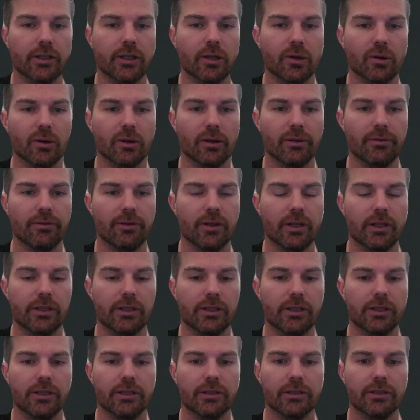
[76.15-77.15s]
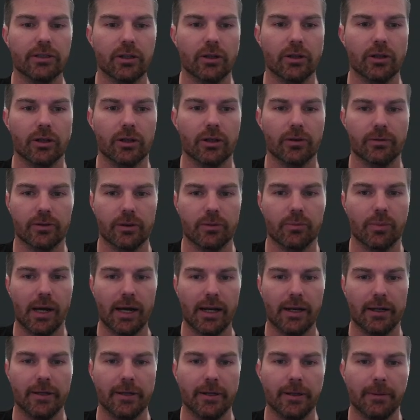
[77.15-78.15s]
No other flush is good enough to
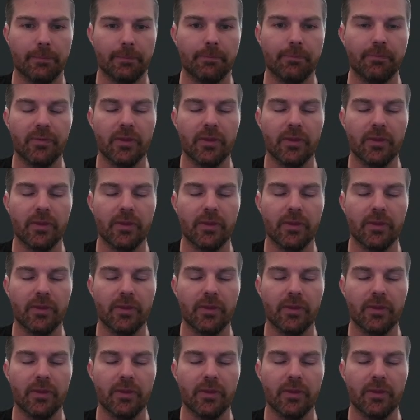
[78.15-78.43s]
bet here.